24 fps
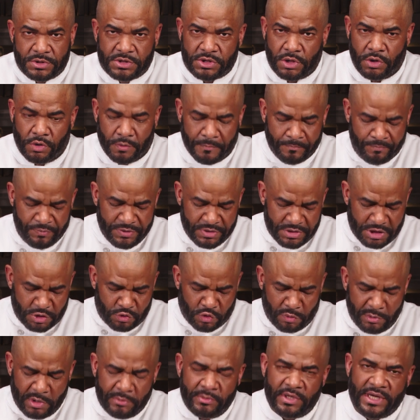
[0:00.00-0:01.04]
So just
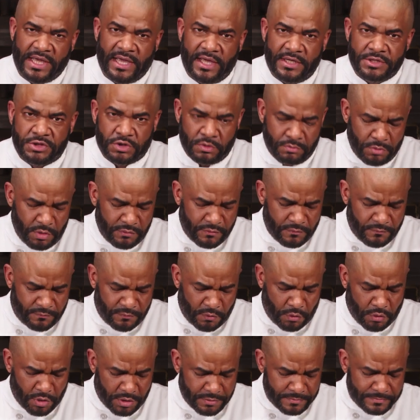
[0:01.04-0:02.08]
remember that as you're moving
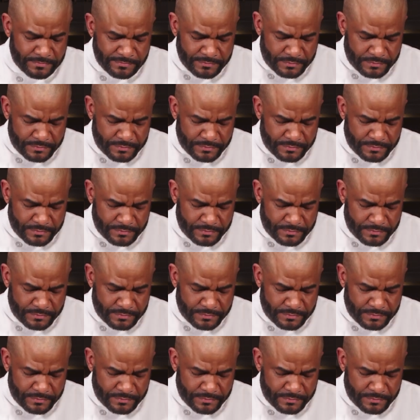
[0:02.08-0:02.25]
forward.